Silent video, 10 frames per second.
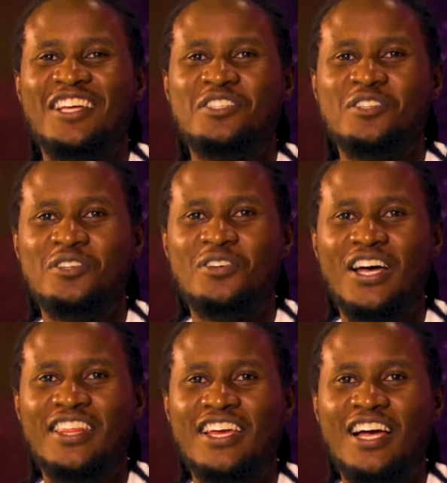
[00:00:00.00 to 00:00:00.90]
So
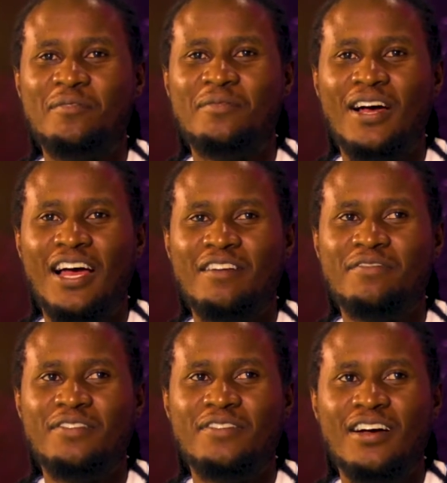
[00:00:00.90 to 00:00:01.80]
I think I
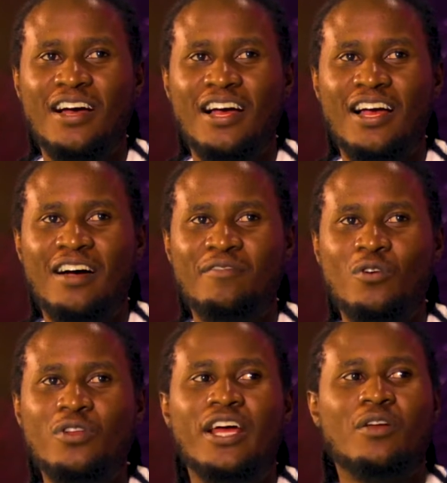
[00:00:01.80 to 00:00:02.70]
have
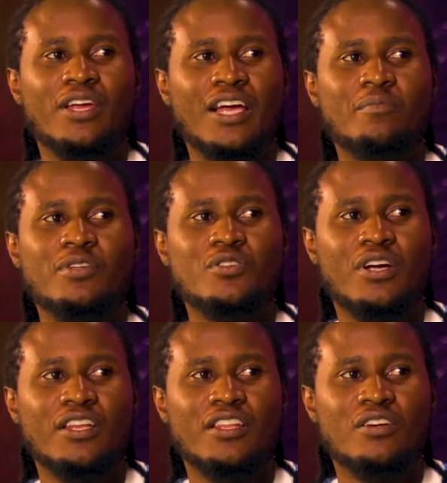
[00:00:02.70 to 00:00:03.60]
all the annoying habits you
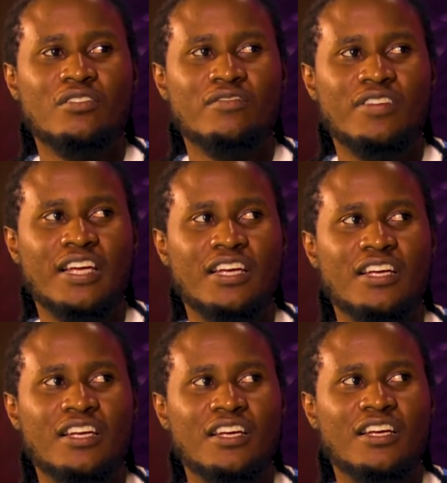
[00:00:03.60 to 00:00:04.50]
can think of.
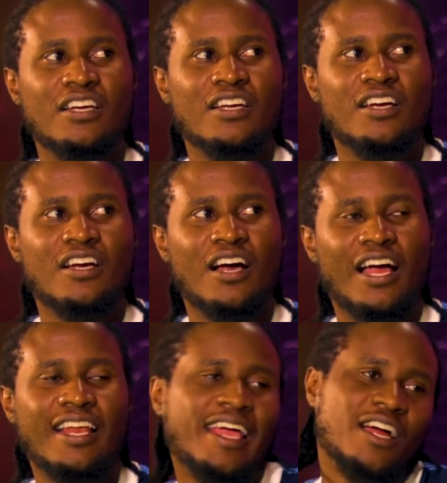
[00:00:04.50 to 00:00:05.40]
Like,
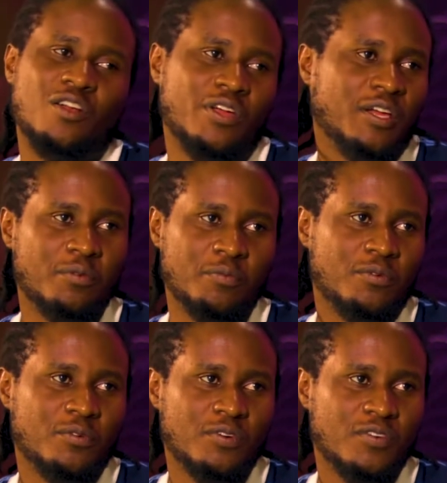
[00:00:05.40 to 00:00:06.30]
I like annoying people.